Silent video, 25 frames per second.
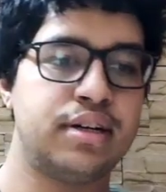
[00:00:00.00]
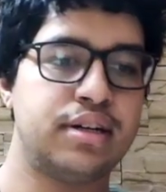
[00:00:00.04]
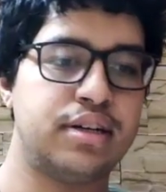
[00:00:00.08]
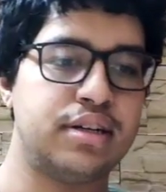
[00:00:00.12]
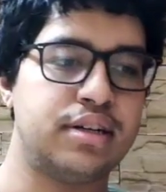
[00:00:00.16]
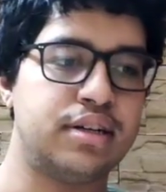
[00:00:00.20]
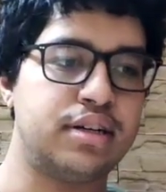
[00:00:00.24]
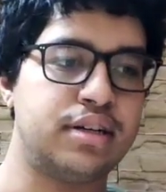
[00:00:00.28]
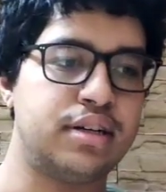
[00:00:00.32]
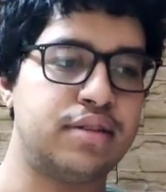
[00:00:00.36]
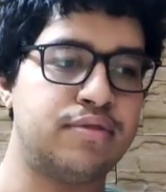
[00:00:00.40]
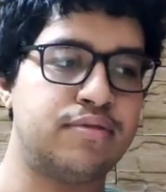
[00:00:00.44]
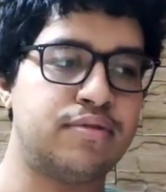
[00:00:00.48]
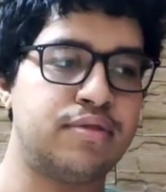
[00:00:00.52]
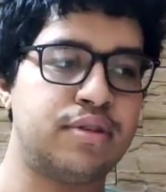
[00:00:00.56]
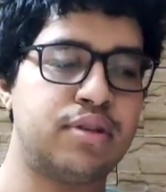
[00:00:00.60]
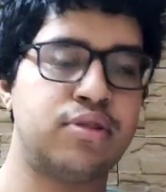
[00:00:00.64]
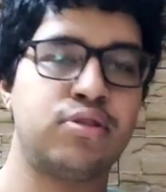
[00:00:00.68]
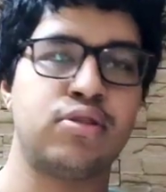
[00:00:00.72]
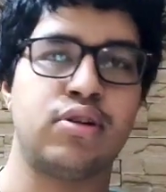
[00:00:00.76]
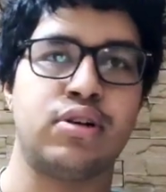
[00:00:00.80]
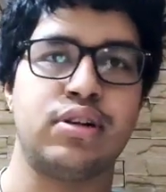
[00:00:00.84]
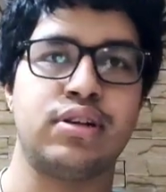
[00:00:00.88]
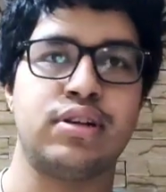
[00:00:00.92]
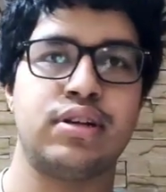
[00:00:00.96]
what
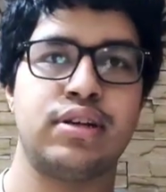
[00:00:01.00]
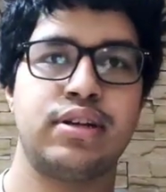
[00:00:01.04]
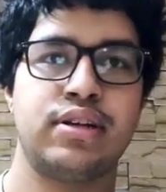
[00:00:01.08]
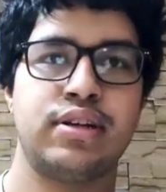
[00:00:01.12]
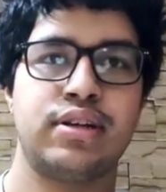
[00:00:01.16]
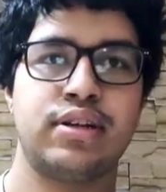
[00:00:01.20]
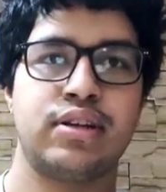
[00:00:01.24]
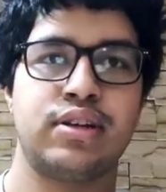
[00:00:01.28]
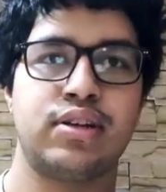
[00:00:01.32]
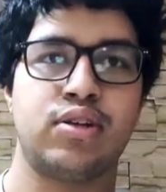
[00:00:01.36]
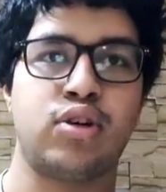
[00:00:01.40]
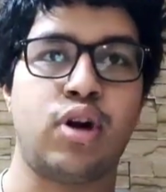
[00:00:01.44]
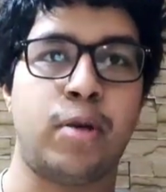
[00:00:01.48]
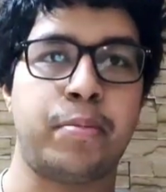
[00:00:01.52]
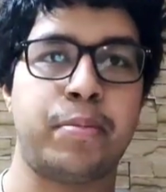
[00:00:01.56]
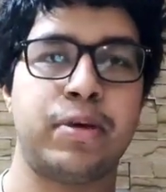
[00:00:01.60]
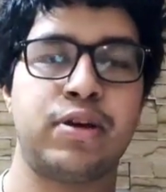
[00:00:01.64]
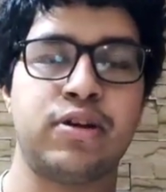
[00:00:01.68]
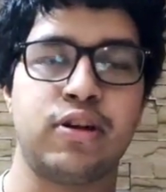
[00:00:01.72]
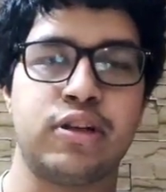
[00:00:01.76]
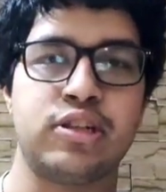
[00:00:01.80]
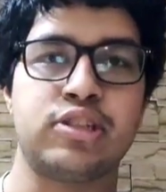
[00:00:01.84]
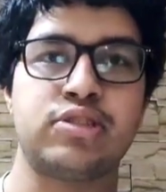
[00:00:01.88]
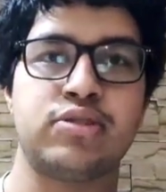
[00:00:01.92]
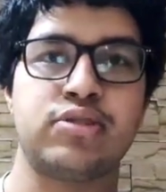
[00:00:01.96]
do you call, the copy
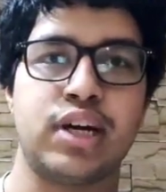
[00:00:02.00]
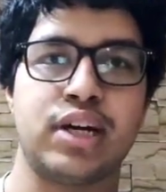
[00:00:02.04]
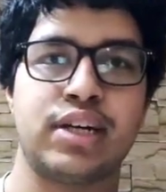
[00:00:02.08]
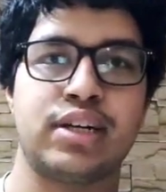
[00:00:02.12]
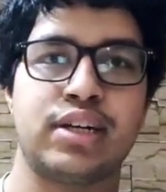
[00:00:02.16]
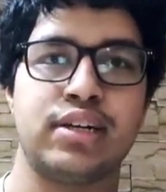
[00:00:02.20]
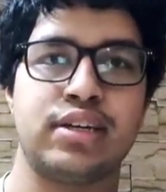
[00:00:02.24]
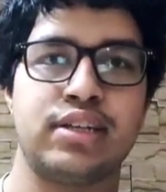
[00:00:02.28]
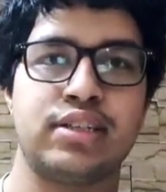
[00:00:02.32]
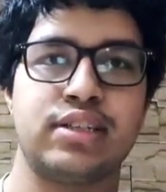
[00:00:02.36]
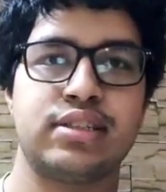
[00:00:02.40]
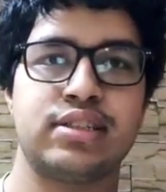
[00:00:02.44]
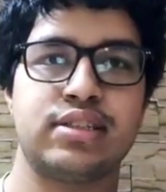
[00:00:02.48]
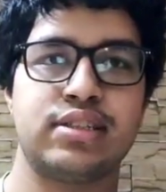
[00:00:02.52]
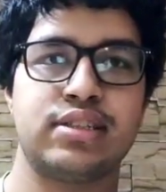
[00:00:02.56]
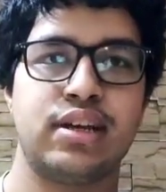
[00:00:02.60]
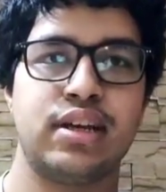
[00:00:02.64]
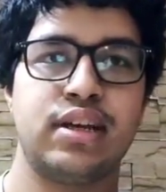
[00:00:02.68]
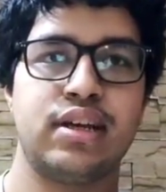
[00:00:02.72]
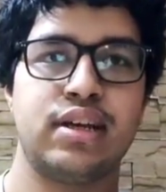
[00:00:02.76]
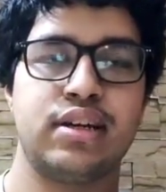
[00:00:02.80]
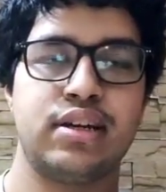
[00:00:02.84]
constructors,